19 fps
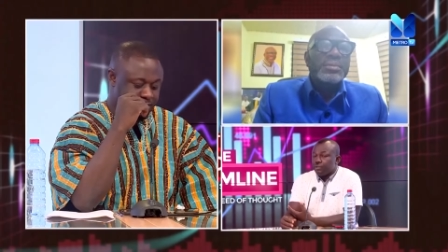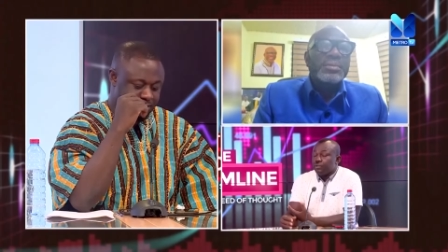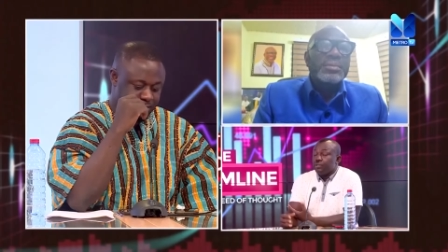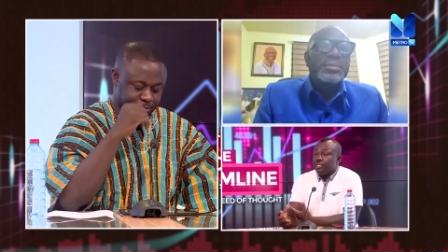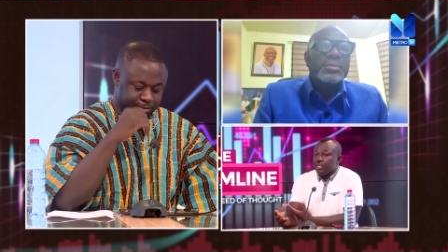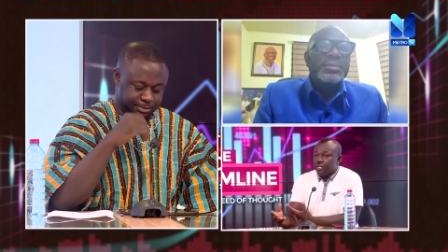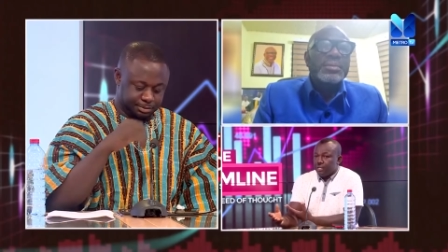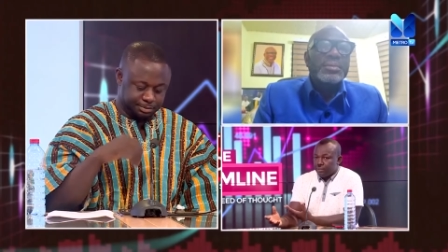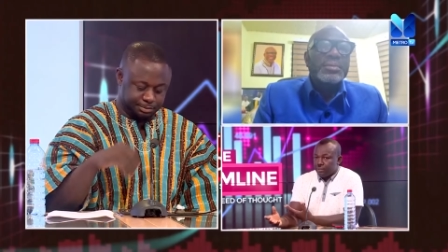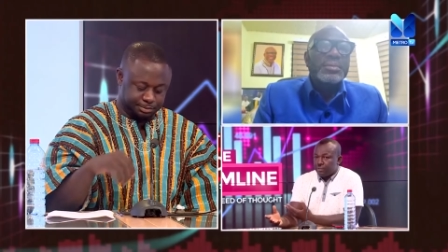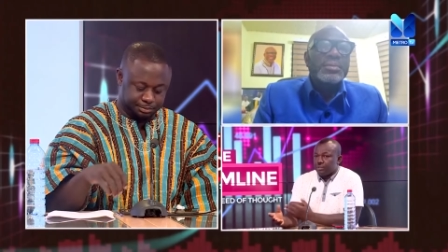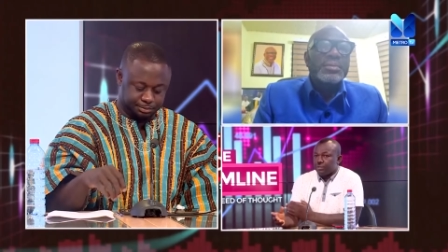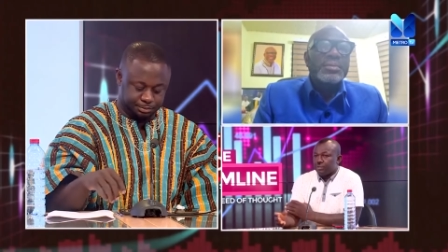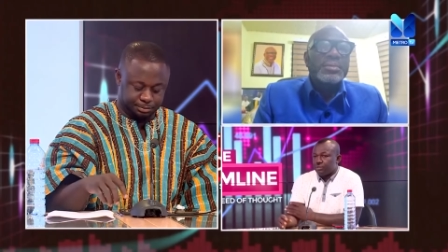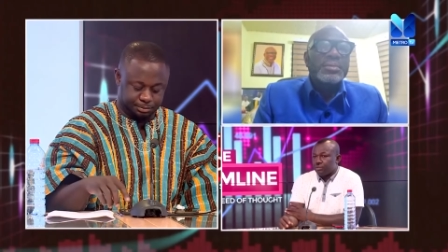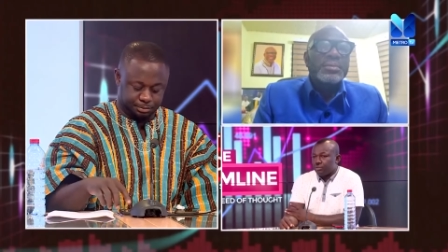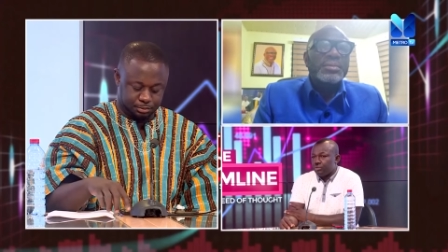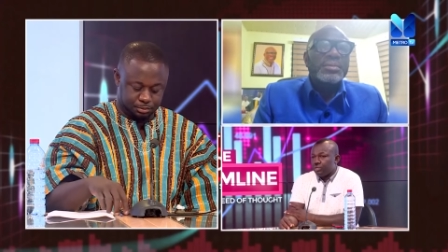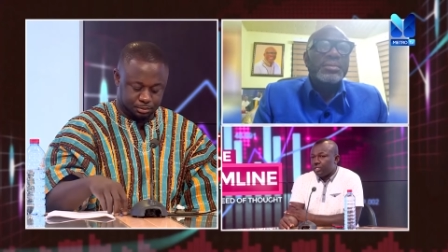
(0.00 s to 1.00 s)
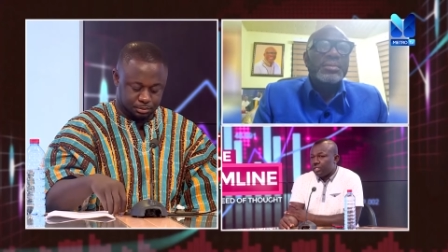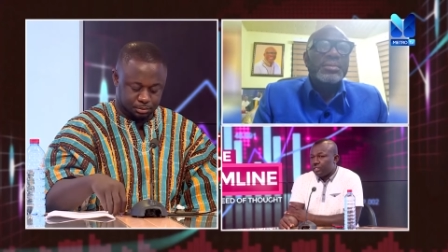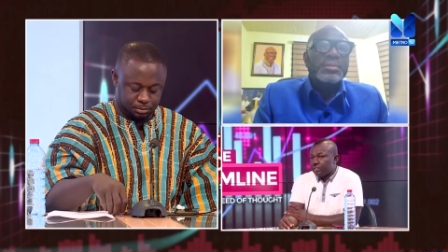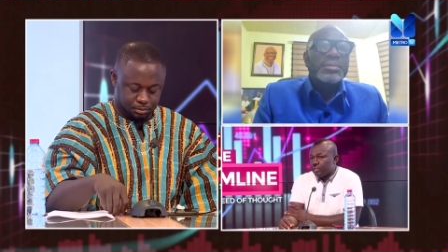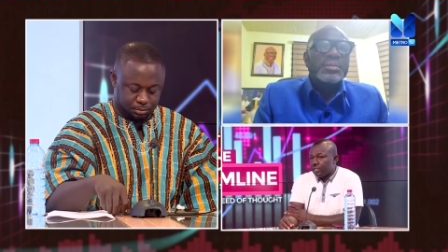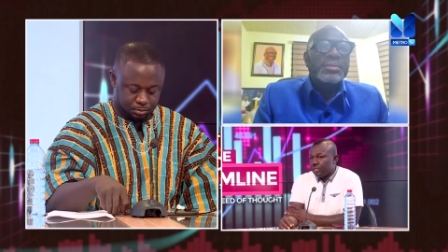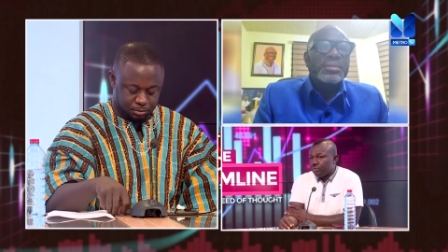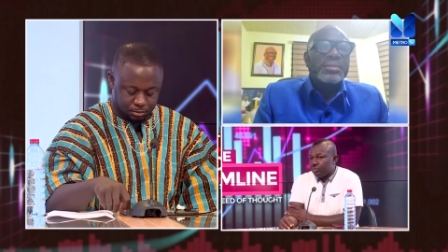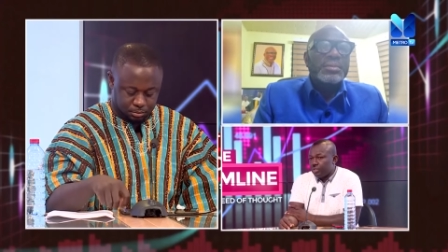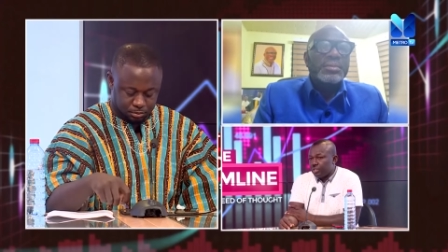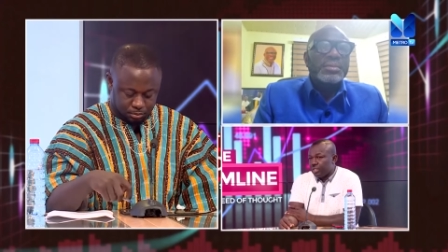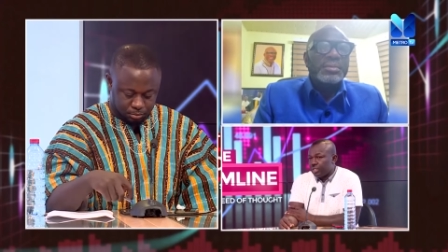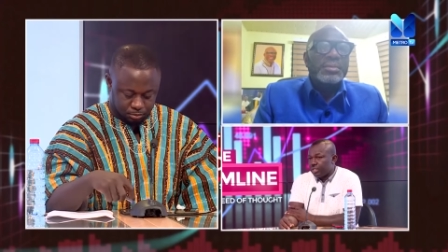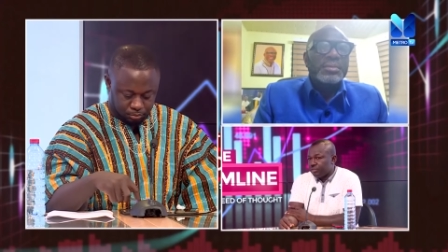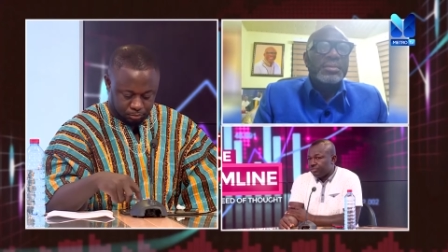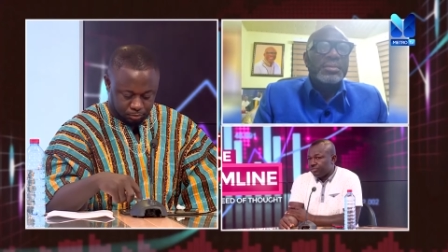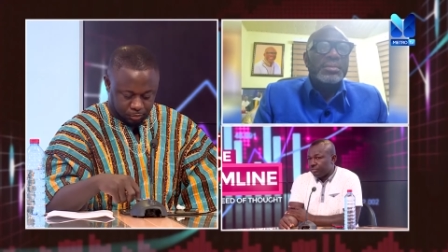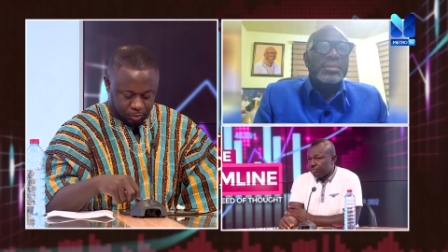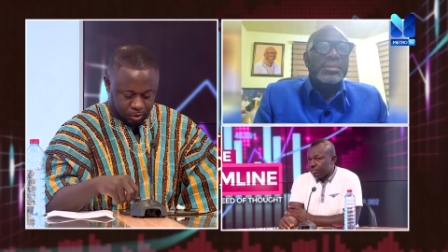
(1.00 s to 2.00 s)
Yes, so that uh, we take it
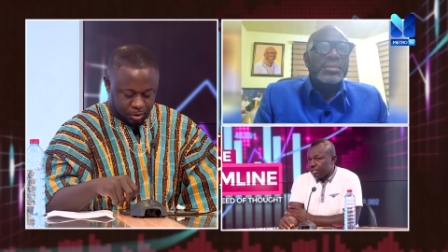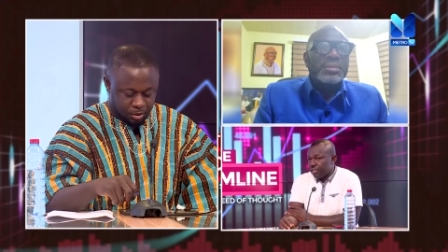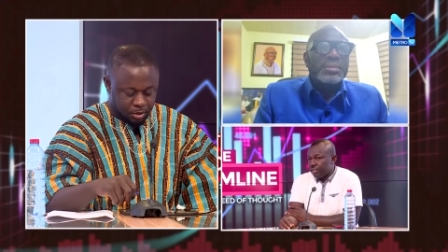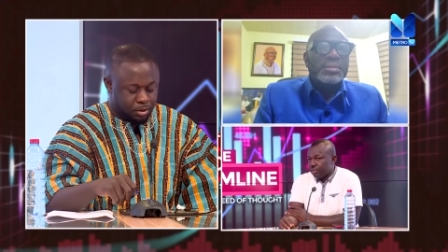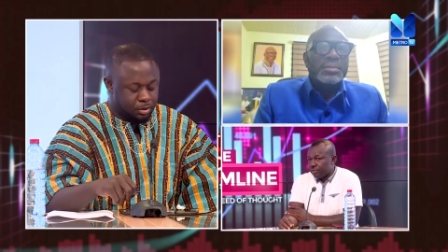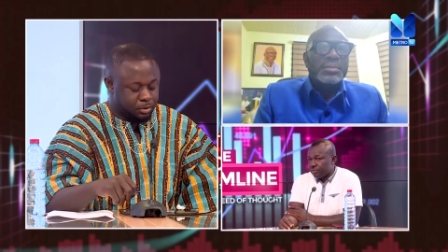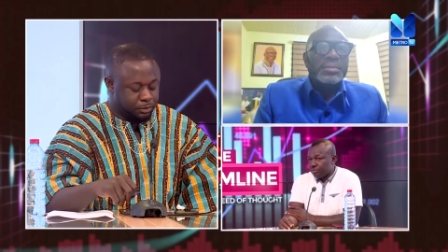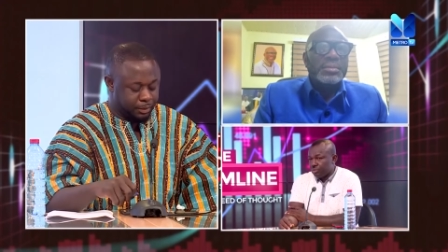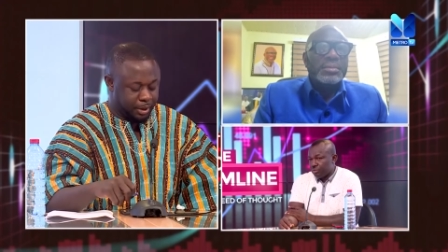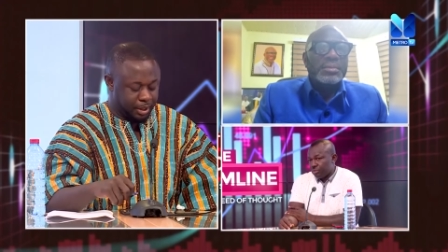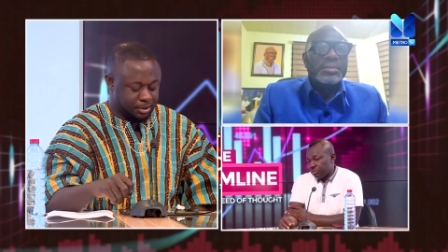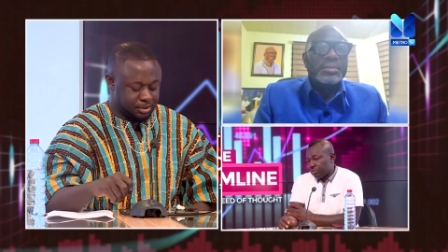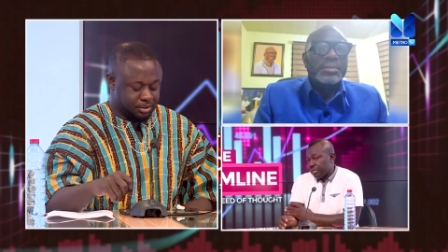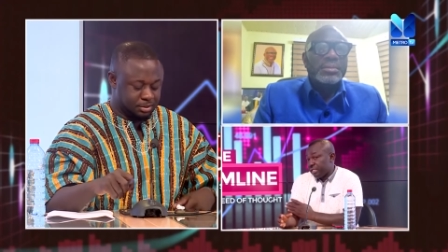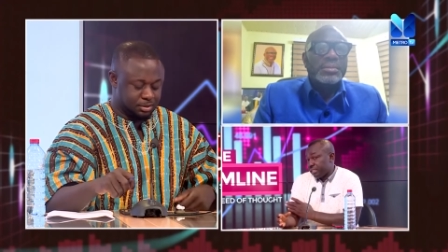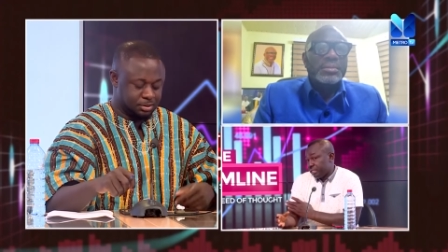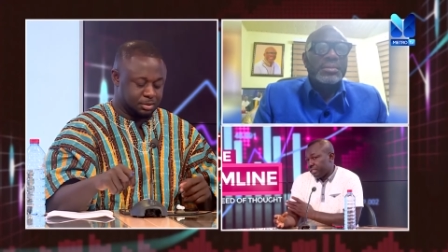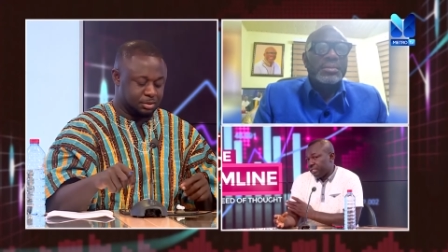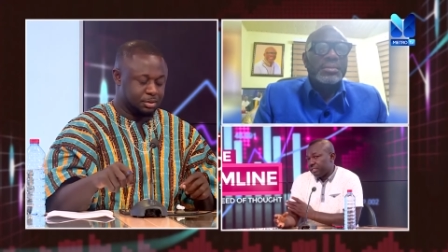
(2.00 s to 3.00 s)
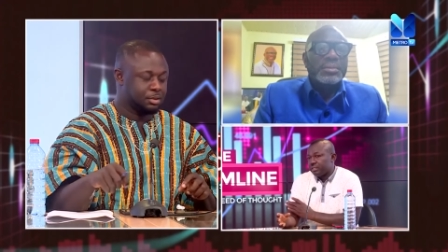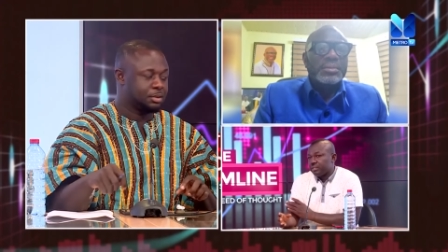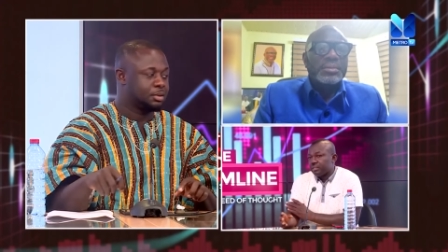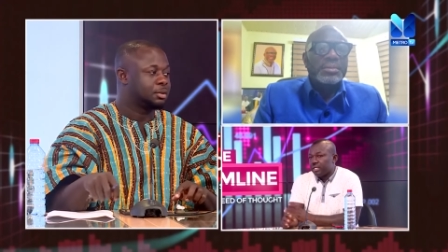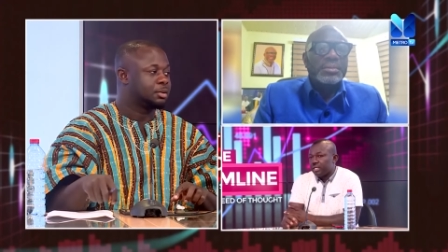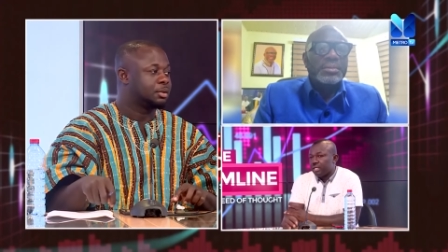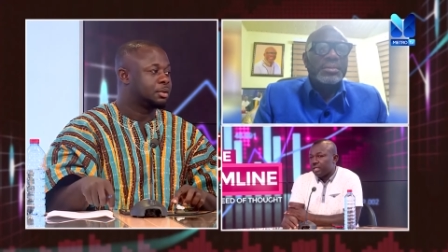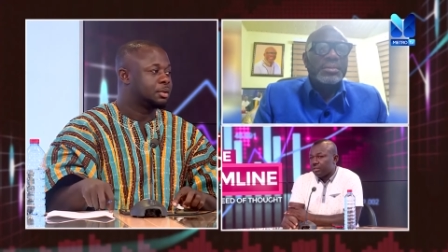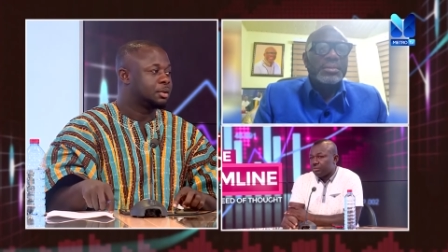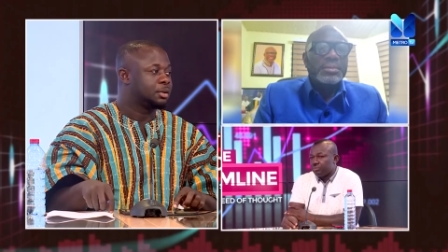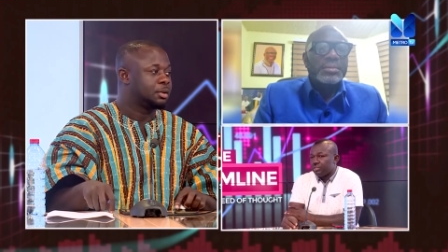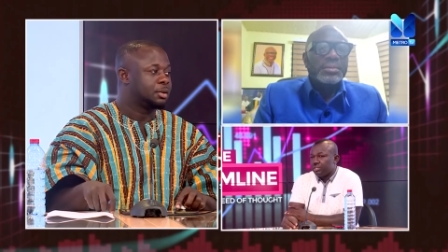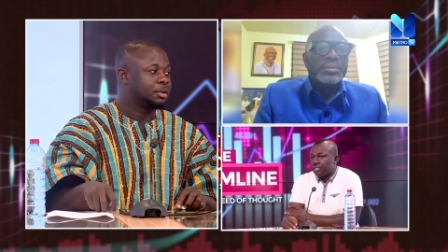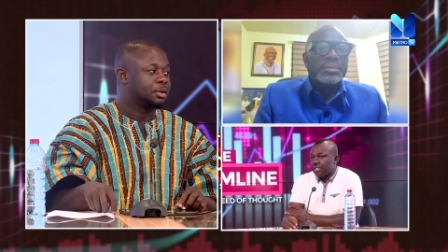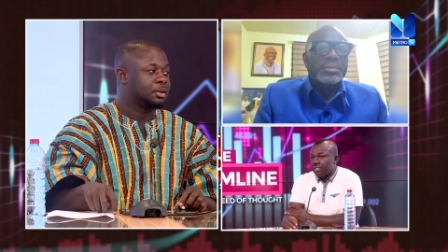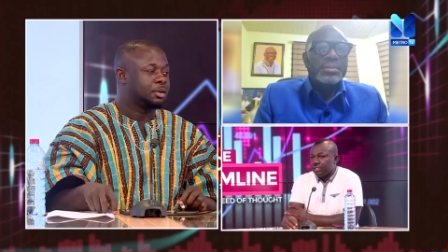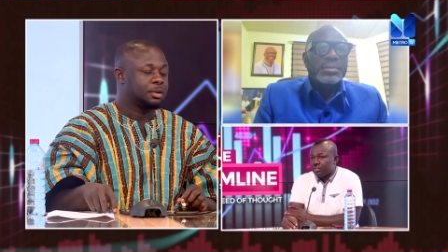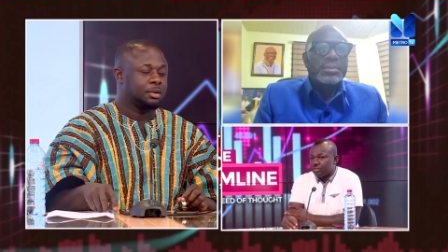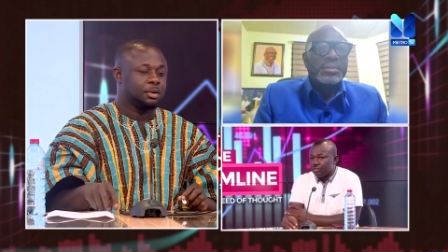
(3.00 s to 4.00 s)
from there. So right. I think yeah, with
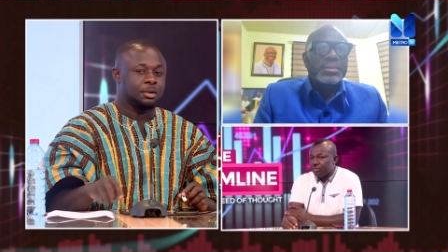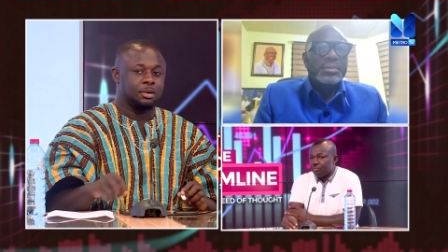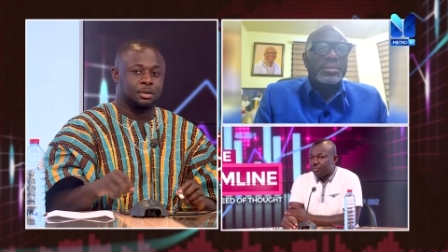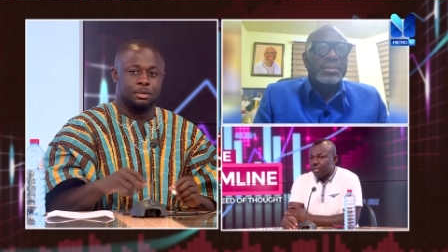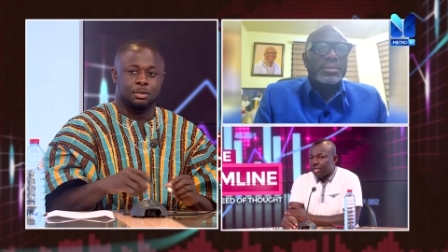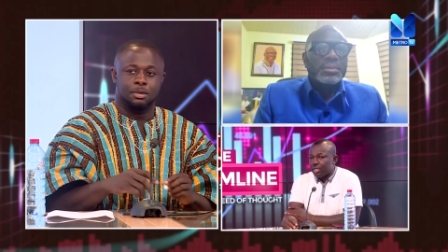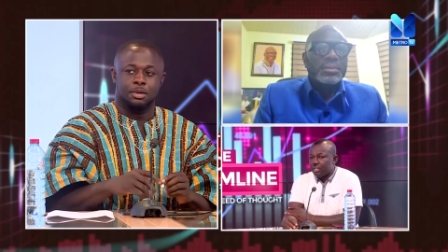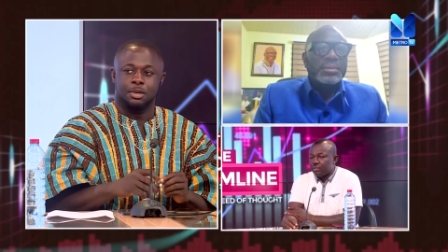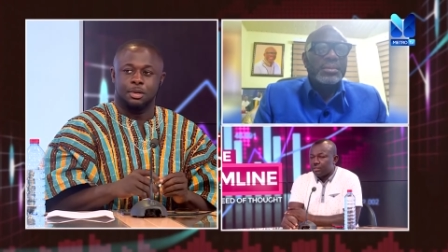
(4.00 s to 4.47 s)
that it's not bad.